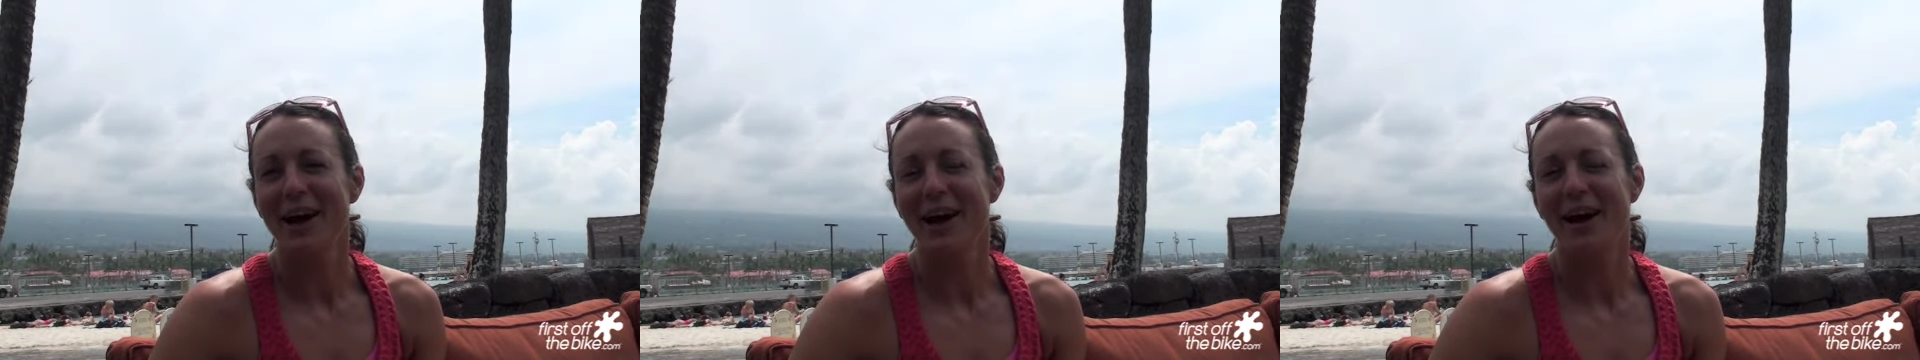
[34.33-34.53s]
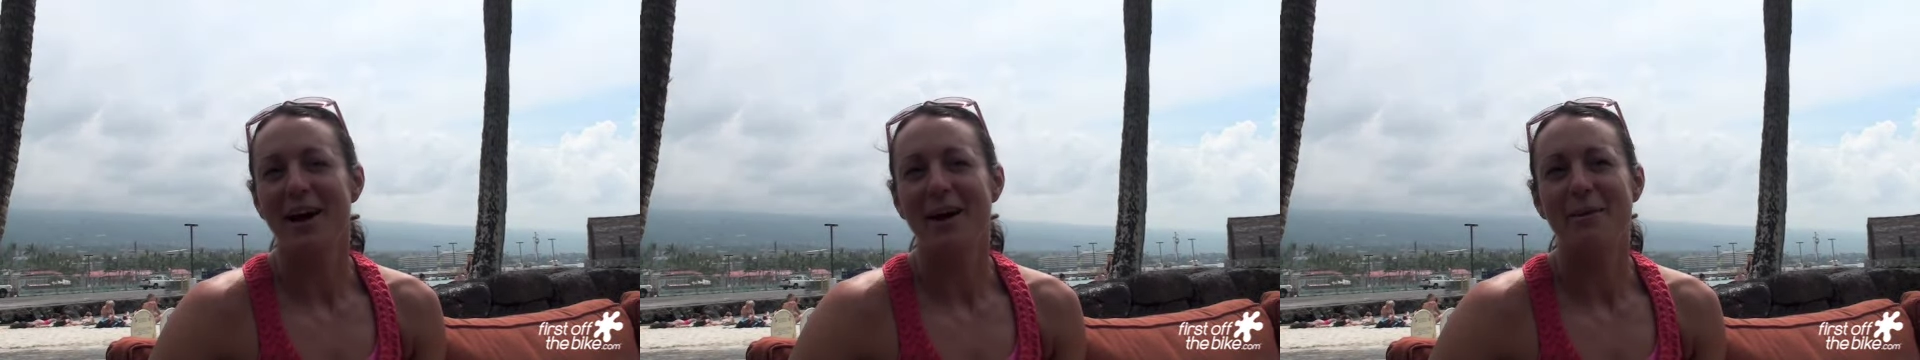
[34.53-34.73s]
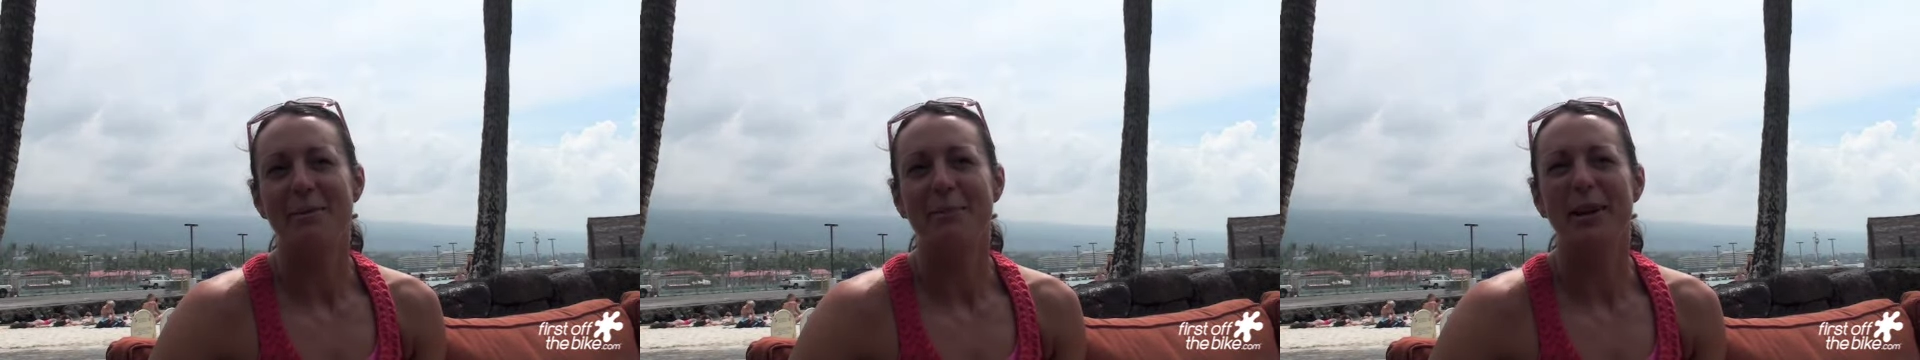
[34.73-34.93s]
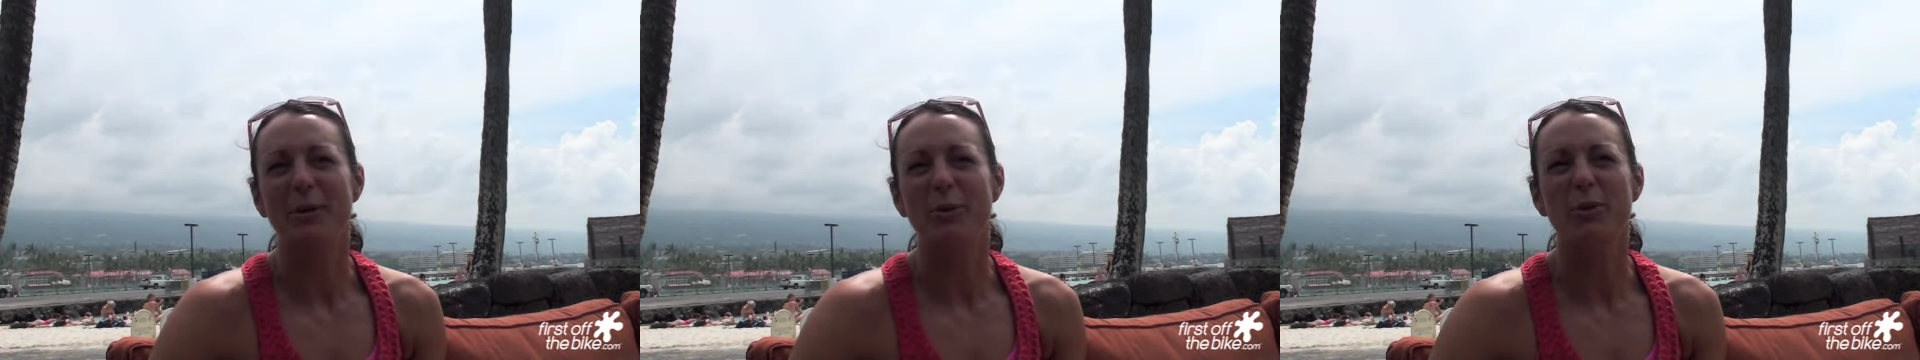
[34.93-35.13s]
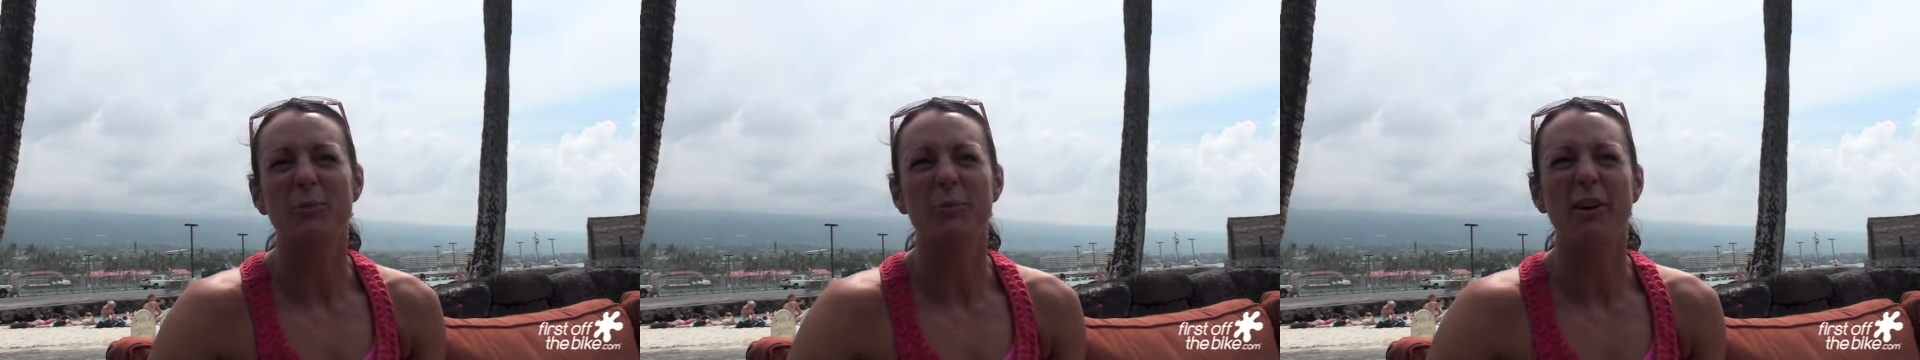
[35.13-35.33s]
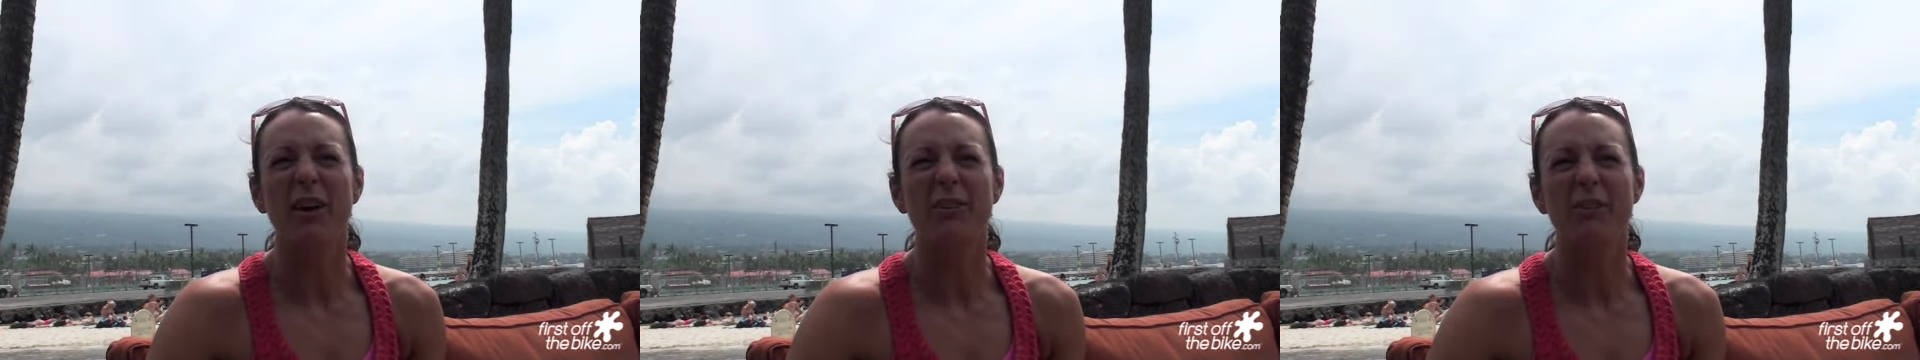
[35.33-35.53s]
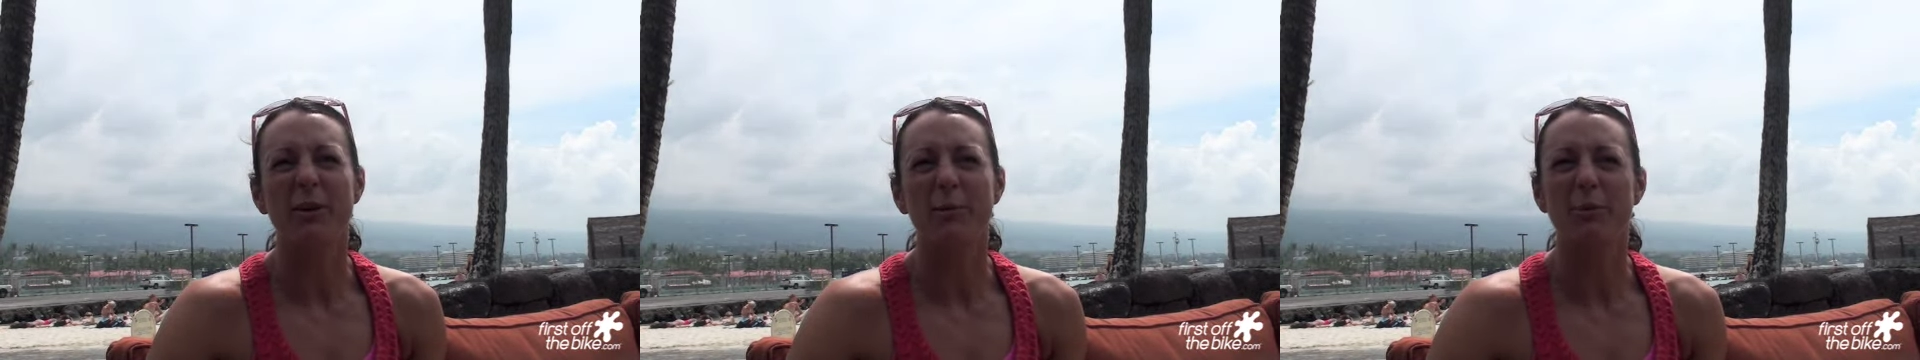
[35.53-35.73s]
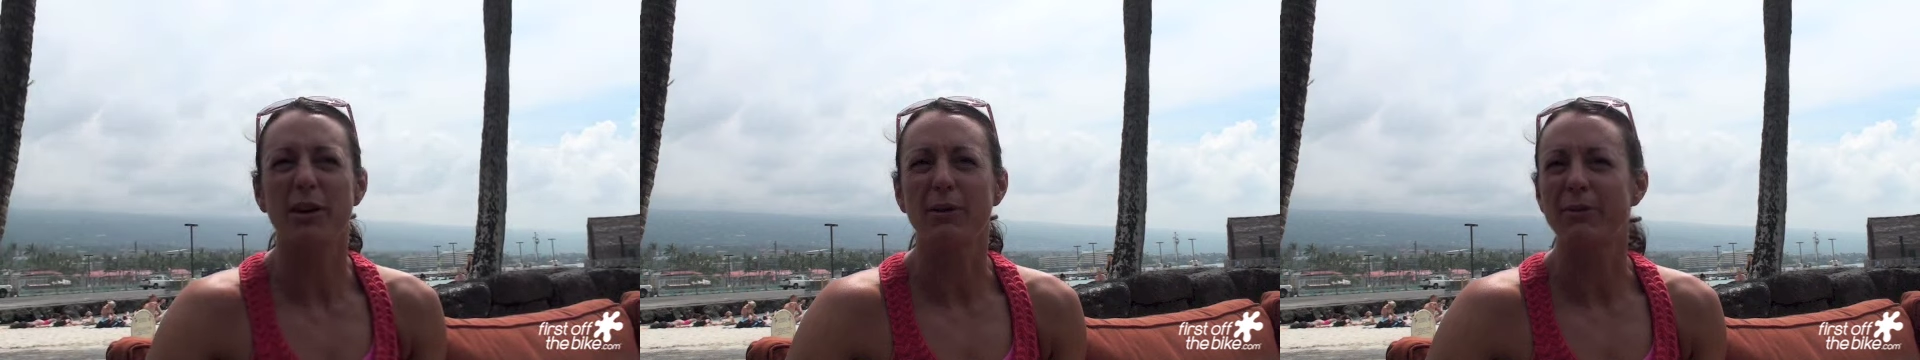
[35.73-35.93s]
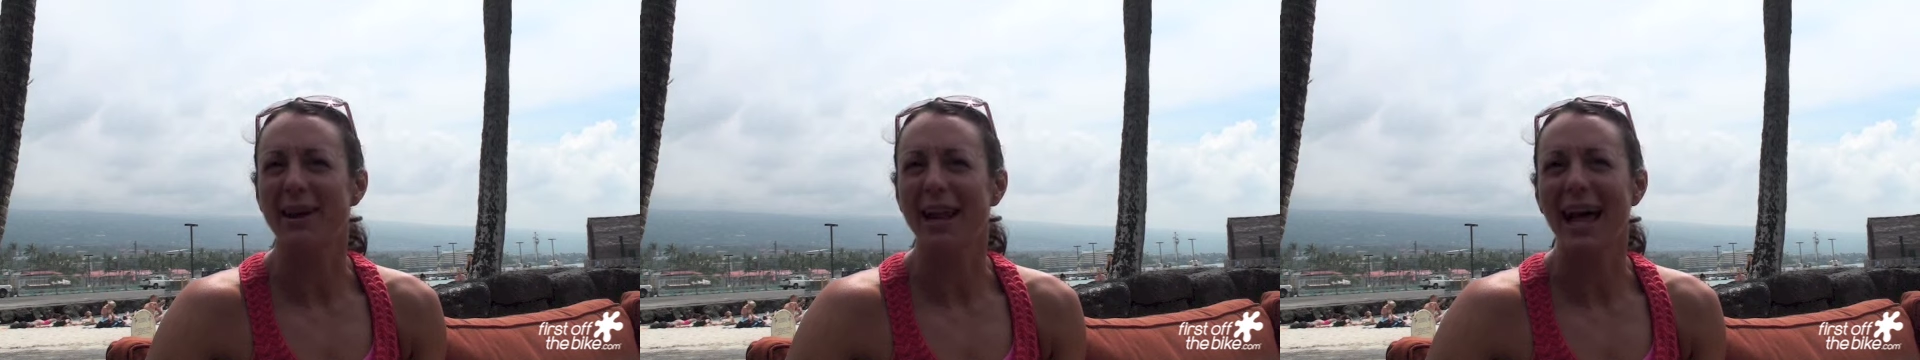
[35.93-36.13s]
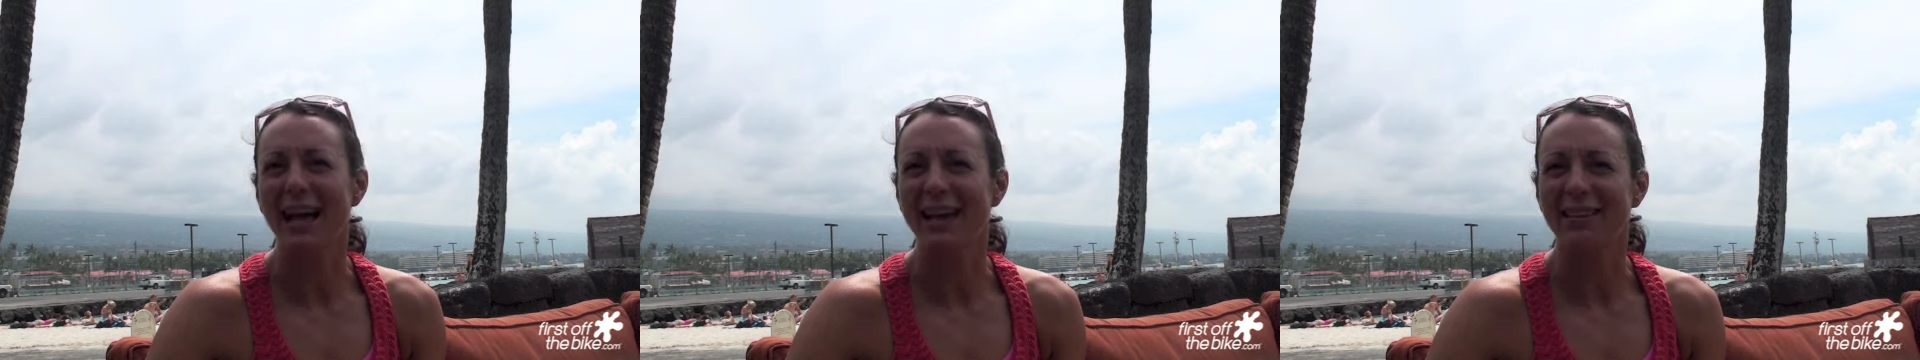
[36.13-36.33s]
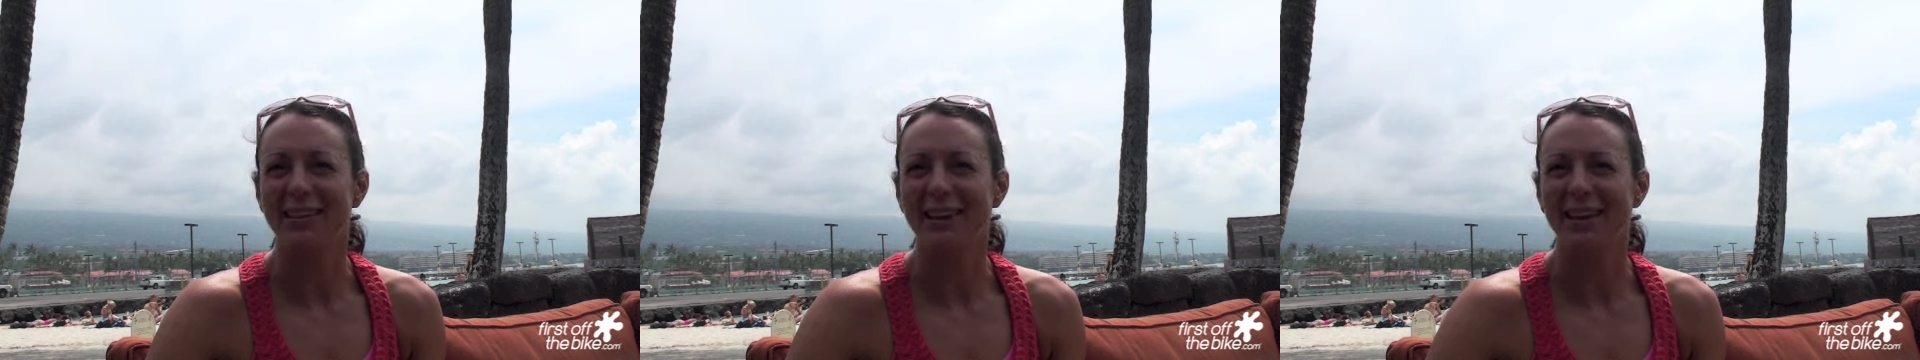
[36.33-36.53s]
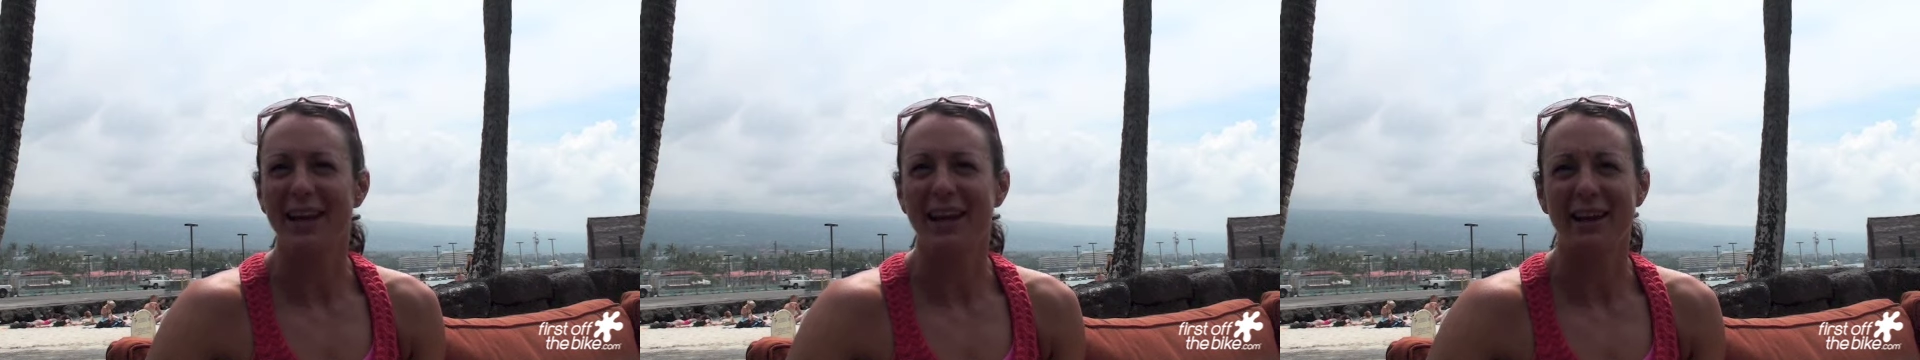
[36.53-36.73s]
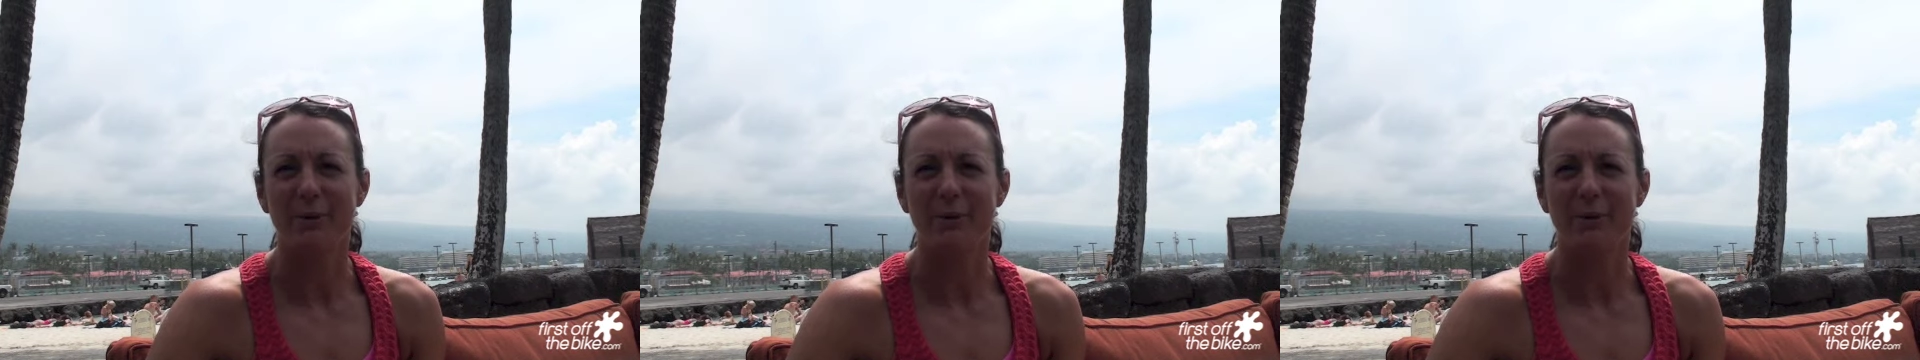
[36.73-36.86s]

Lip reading: But it was, I felt pretty relaxed in it.